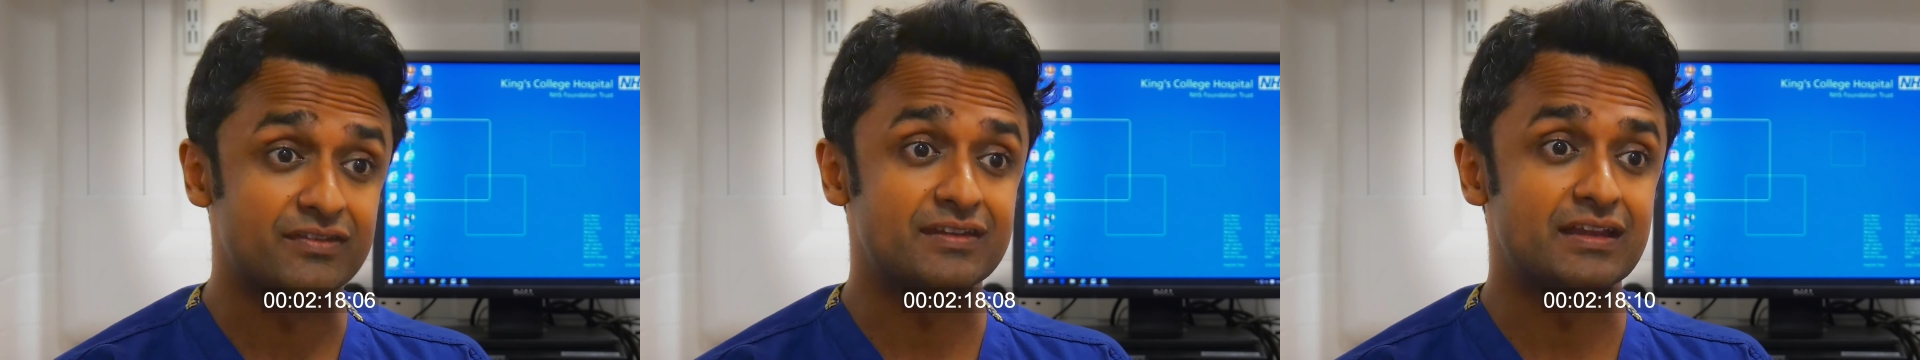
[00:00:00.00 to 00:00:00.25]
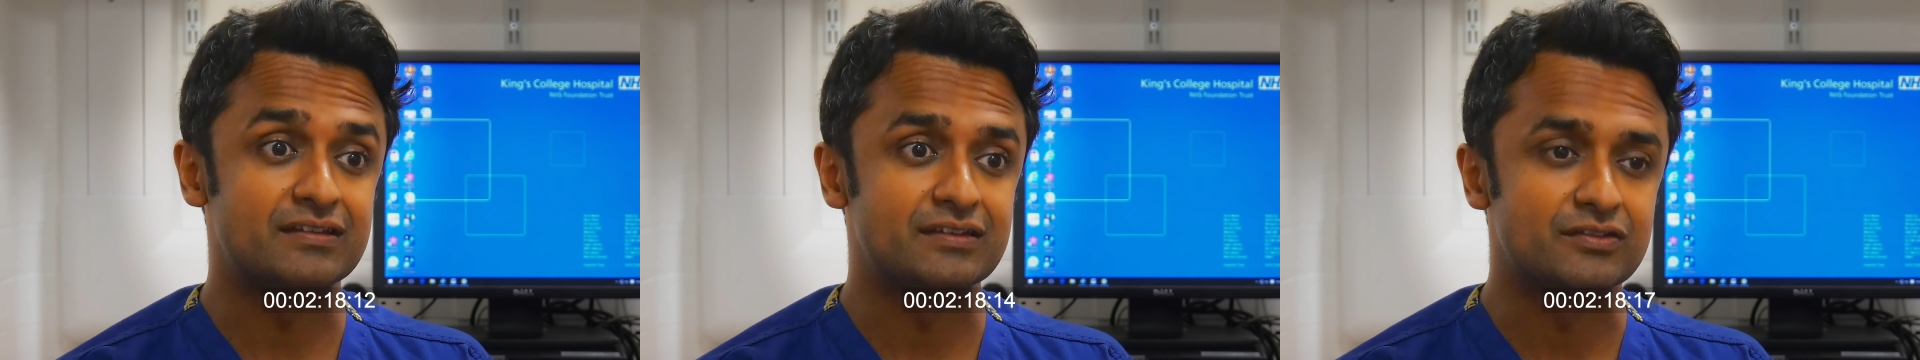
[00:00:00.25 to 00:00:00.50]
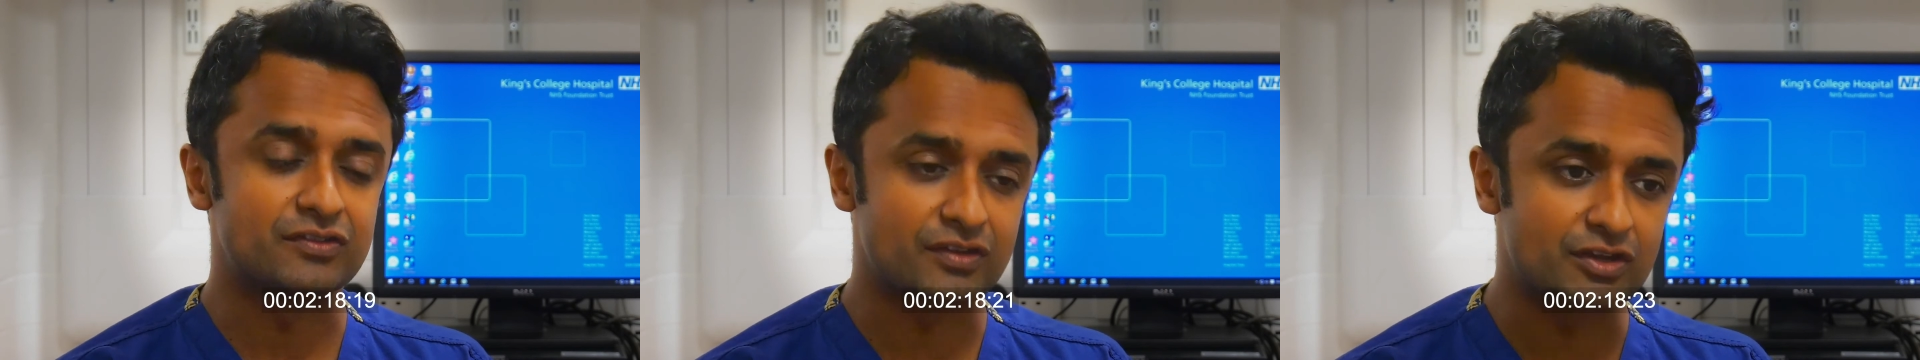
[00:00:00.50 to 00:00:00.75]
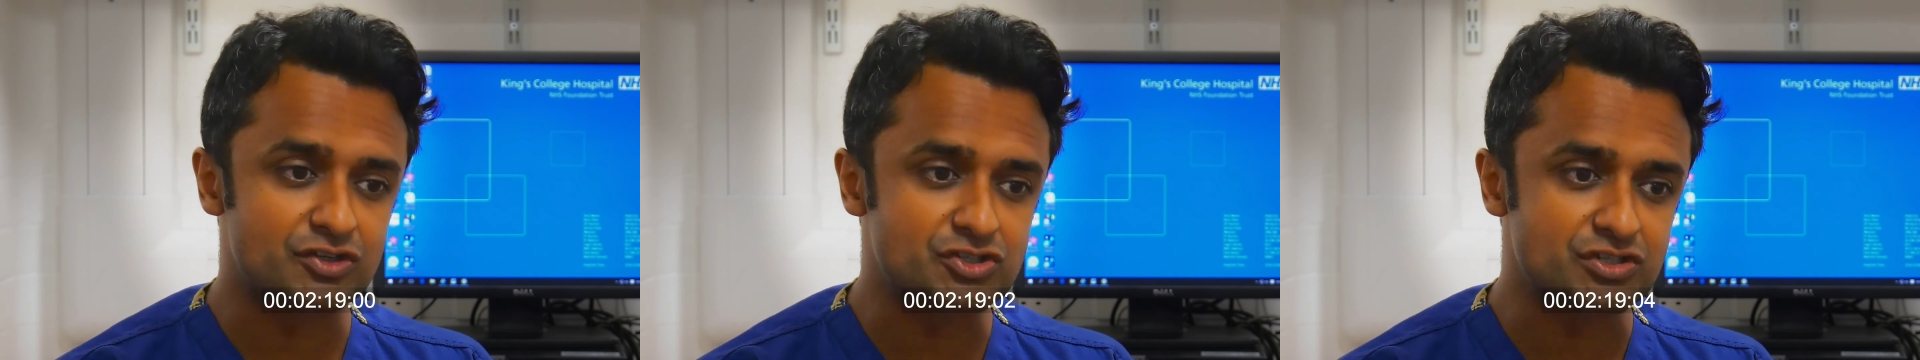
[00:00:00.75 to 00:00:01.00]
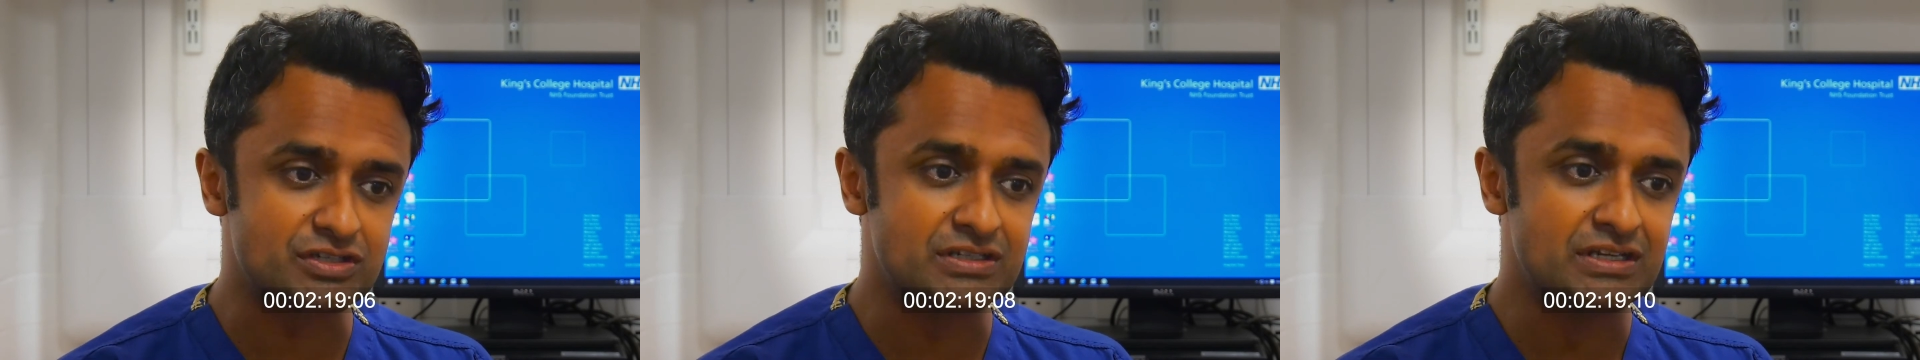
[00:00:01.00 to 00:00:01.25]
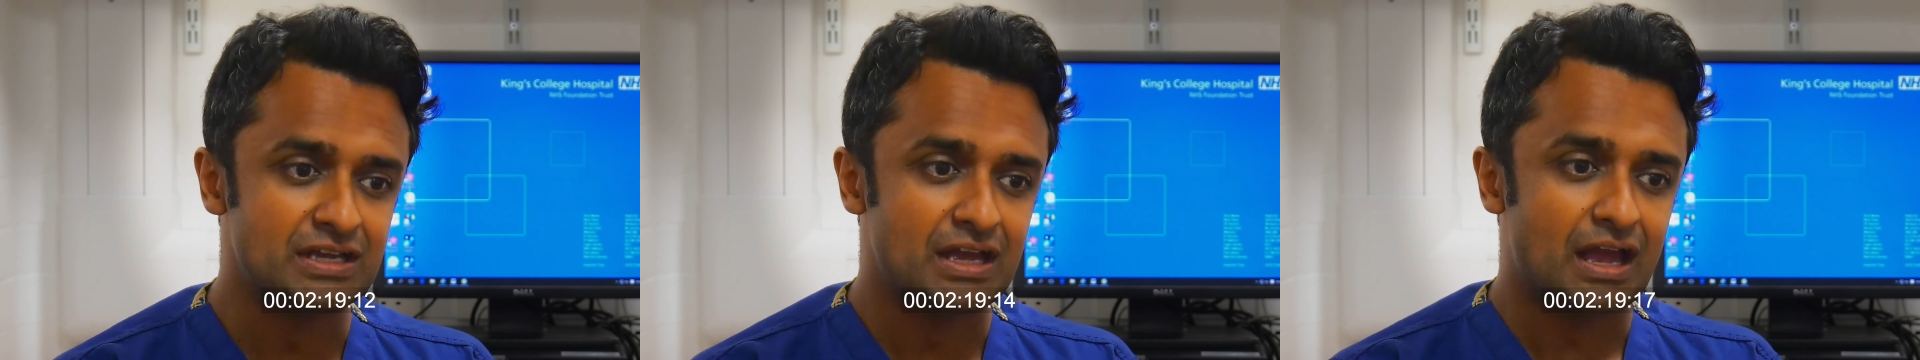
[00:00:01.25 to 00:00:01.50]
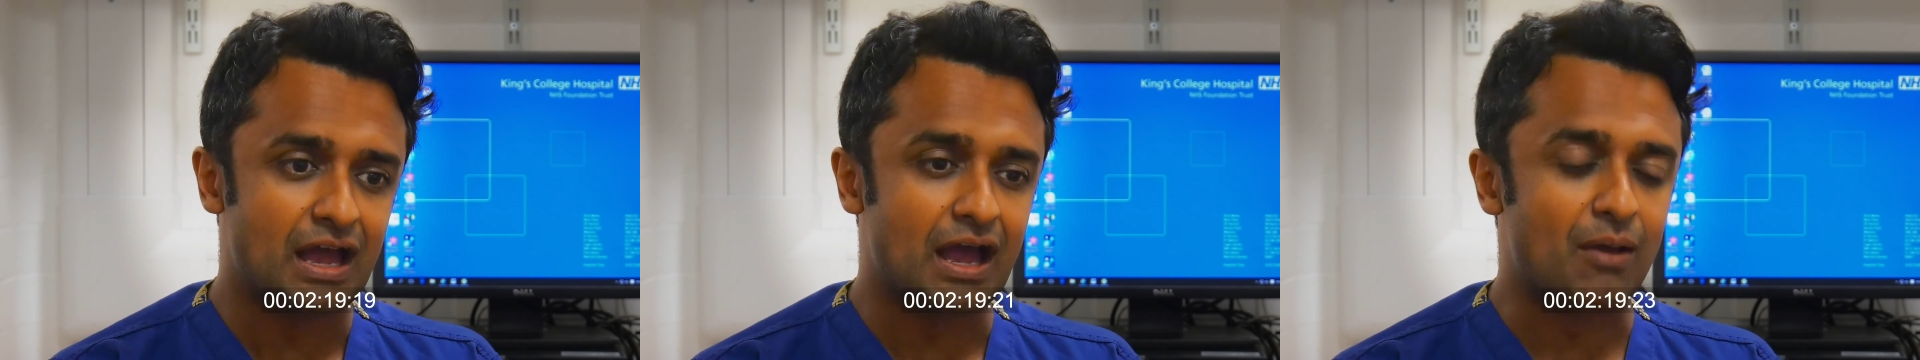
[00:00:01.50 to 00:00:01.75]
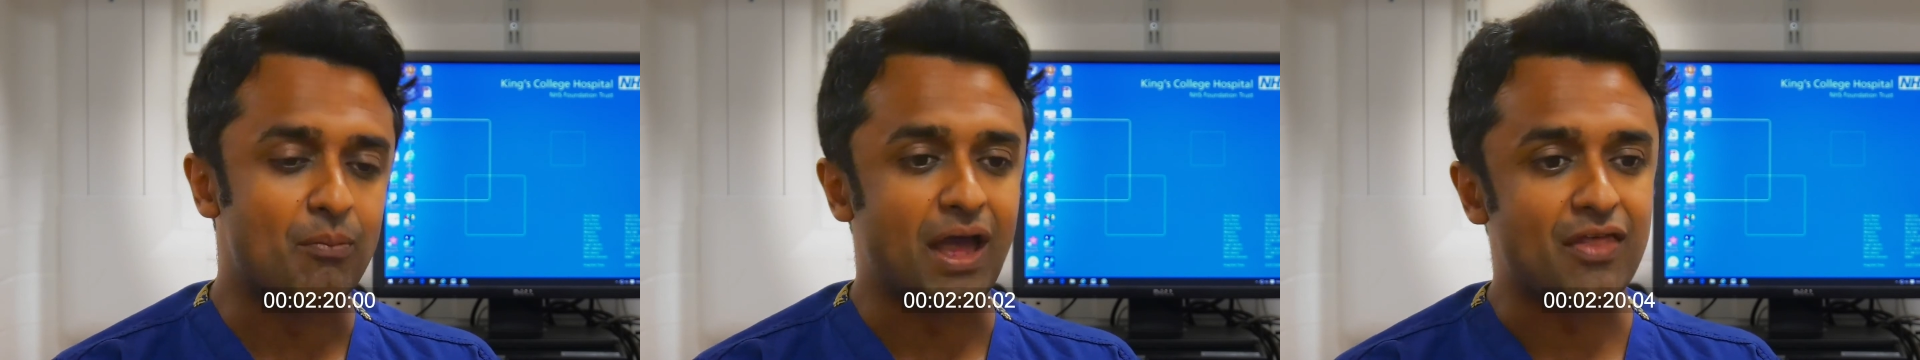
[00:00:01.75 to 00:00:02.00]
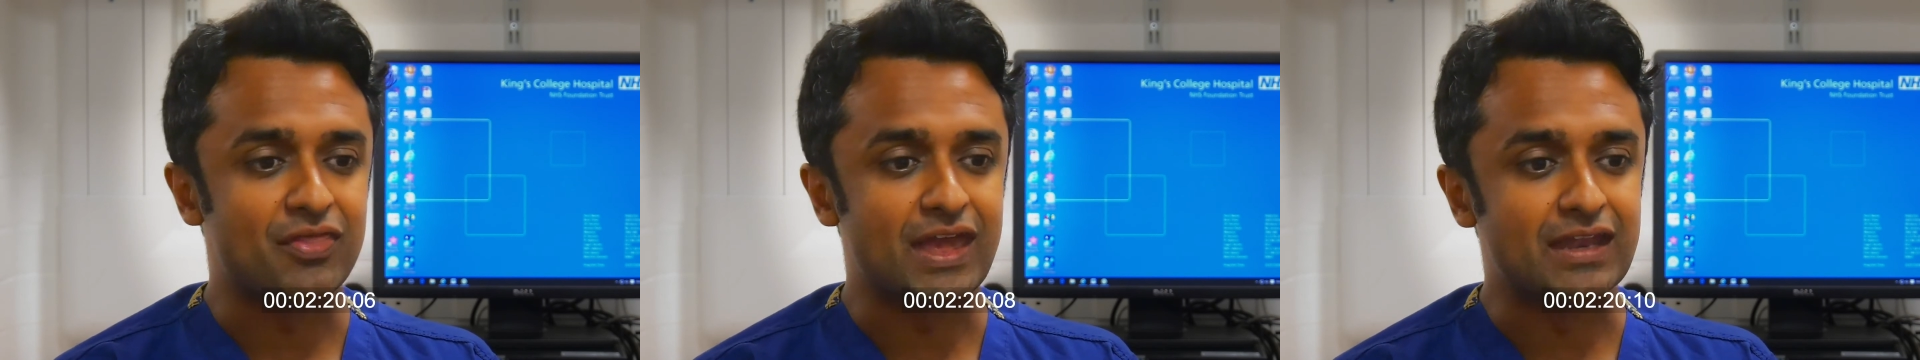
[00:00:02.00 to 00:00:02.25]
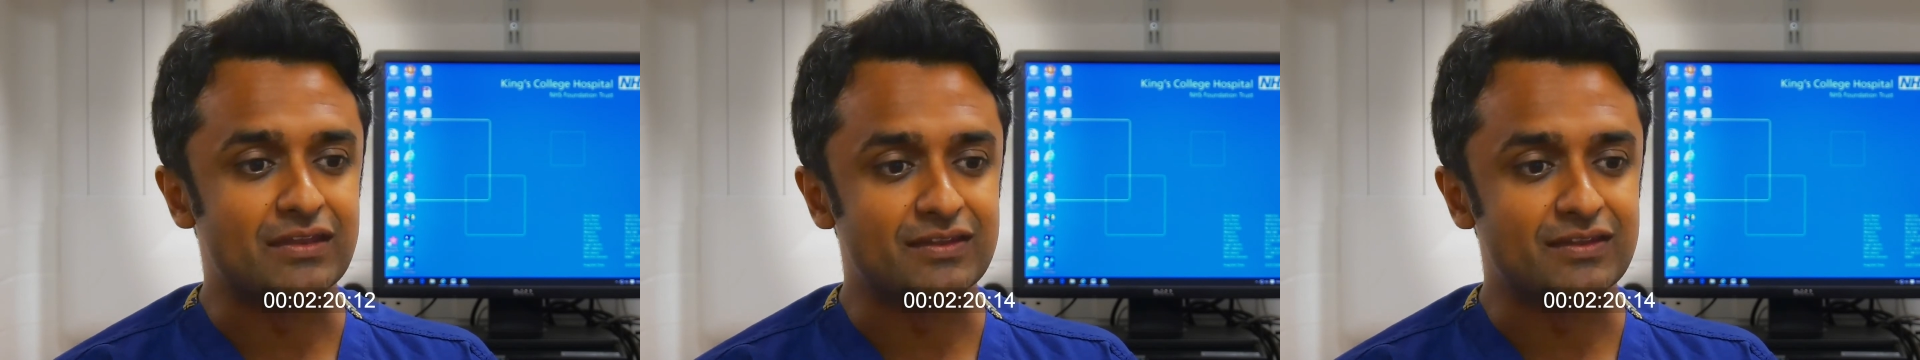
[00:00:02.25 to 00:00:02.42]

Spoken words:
stent insertion. And then